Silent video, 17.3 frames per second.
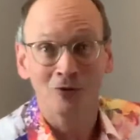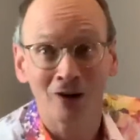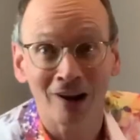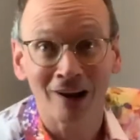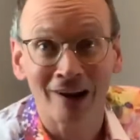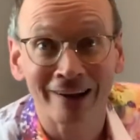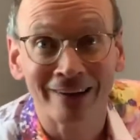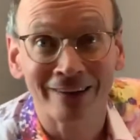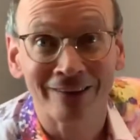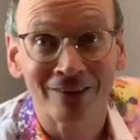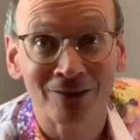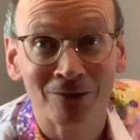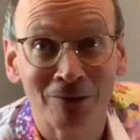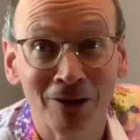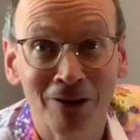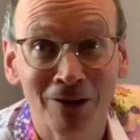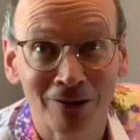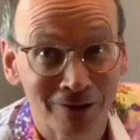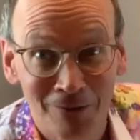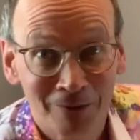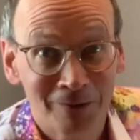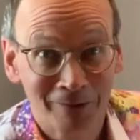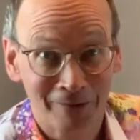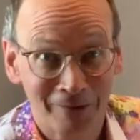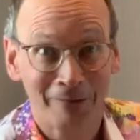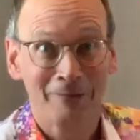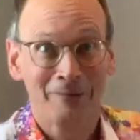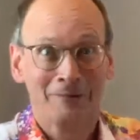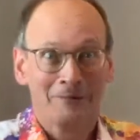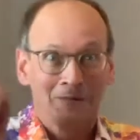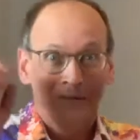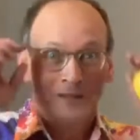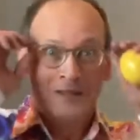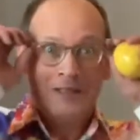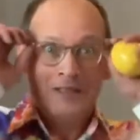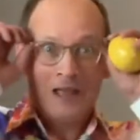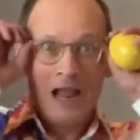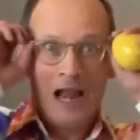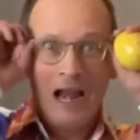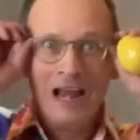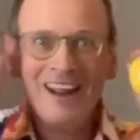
like it as well. That's